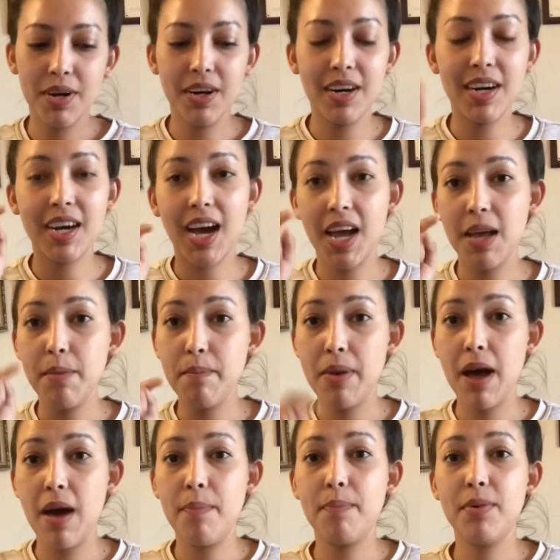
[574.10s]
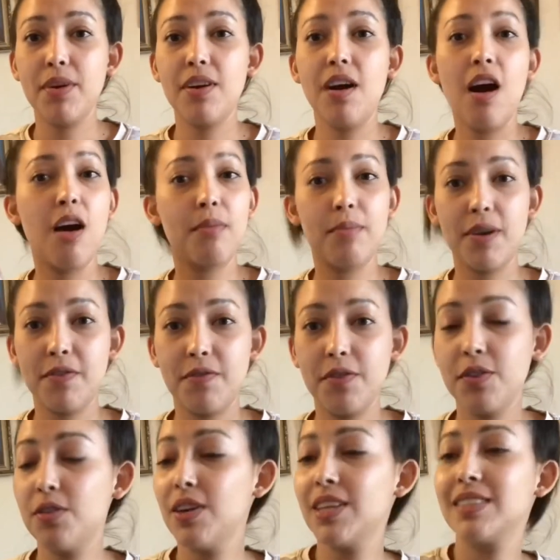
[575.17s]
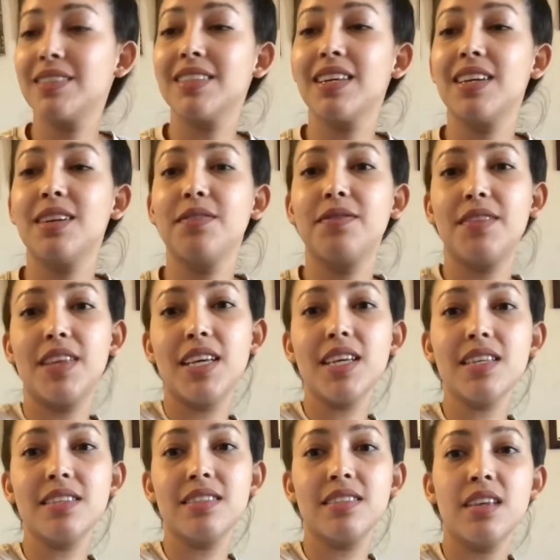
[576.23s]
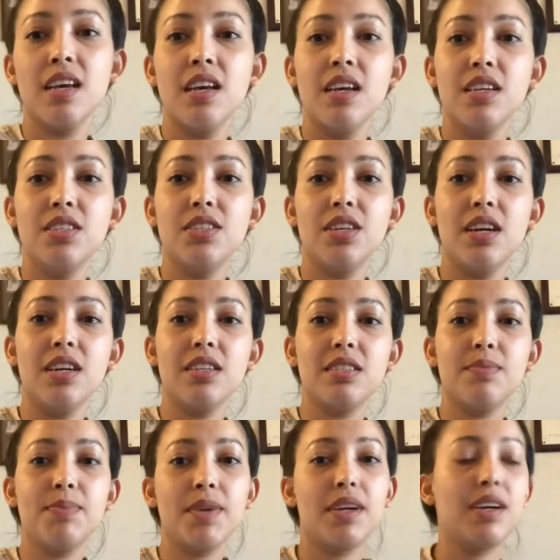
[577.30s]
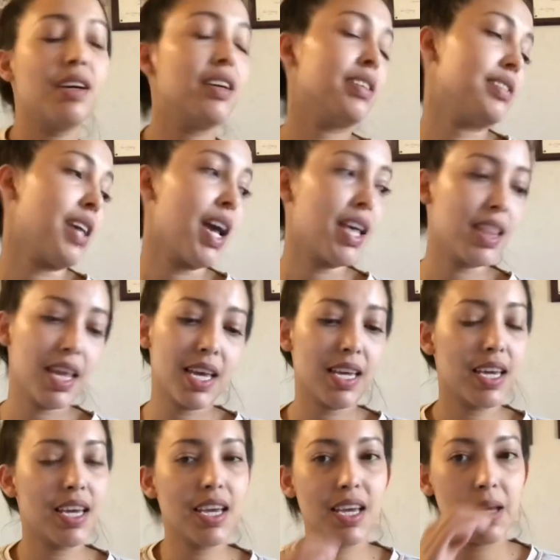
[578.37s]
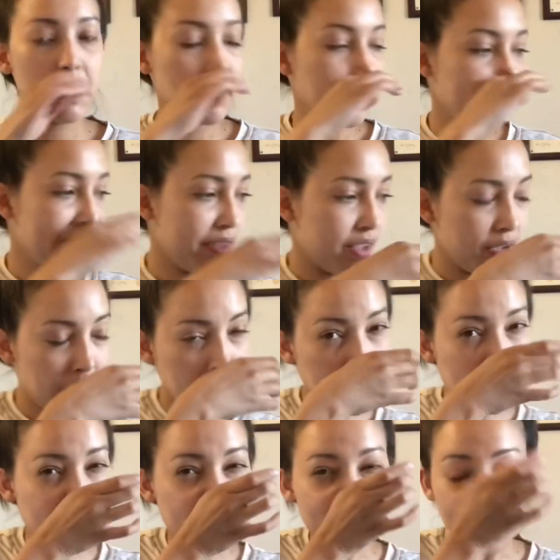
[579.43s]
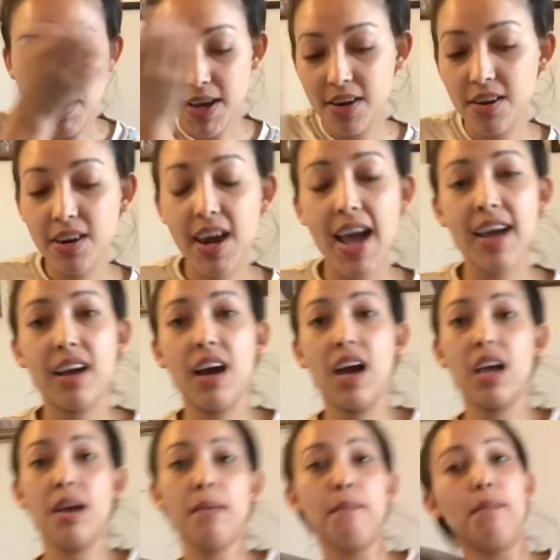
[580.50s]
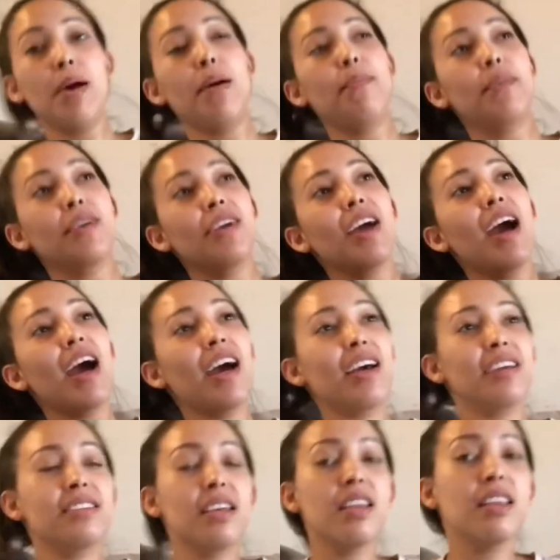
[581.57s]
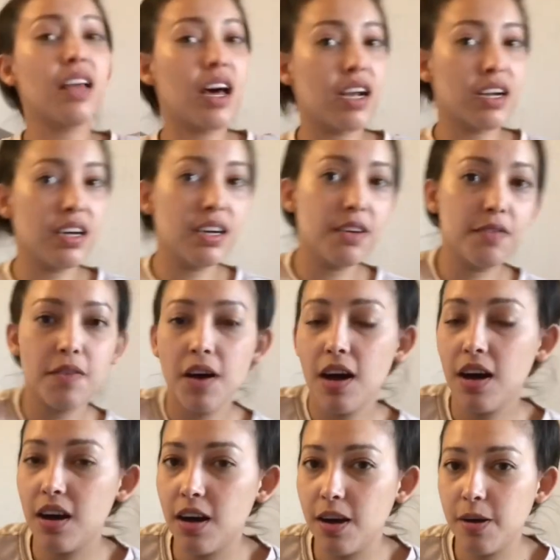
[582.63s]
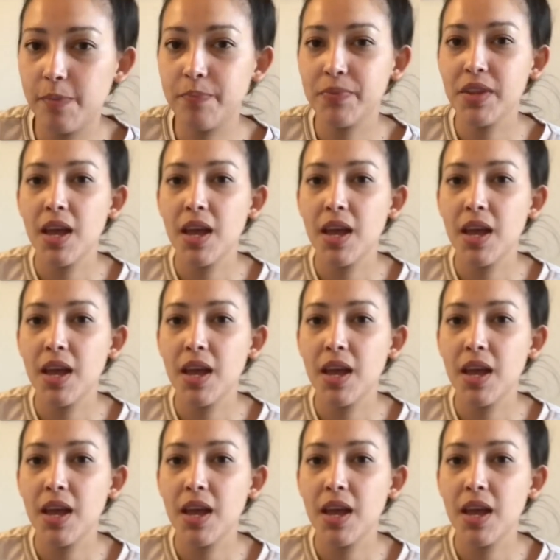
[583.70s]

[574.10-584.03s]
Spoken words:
put cayenne pepper on my fruit instead of this just because I like it better, and cayenne pepper has a lot of